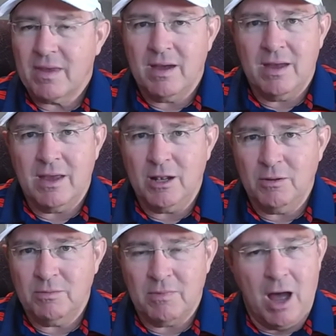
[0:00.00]

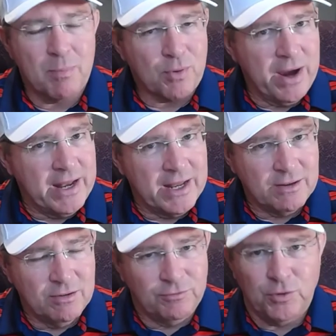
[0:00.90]
operate
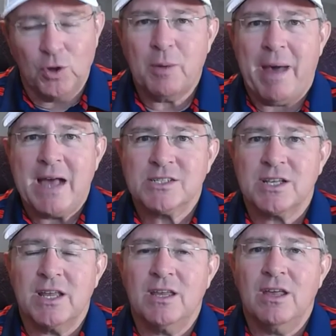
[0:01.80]
at full
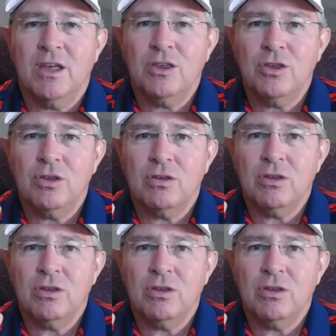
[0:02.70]
capacity.